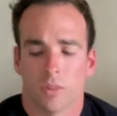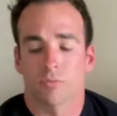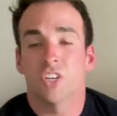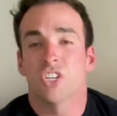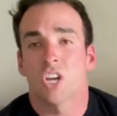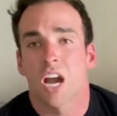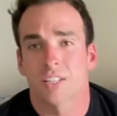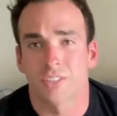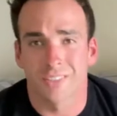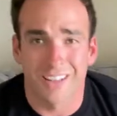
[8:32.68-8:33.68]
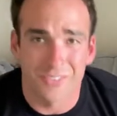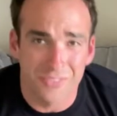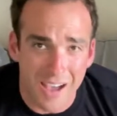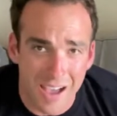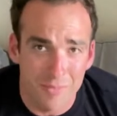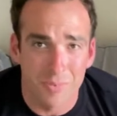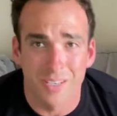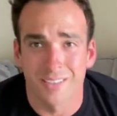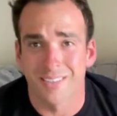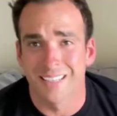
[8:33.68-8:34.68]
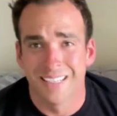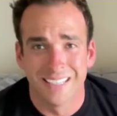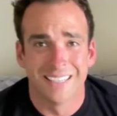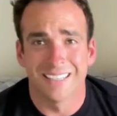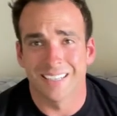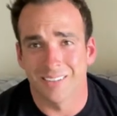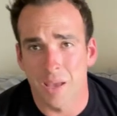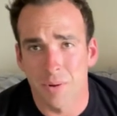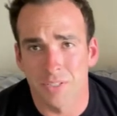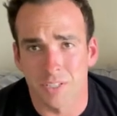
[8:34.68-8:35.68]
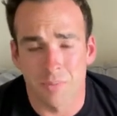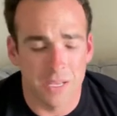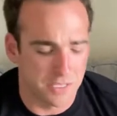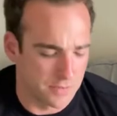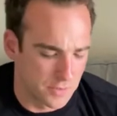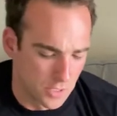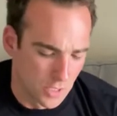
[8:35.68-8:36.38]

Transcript: 3 shots, it's not 5 because, you know, ammo is expensive.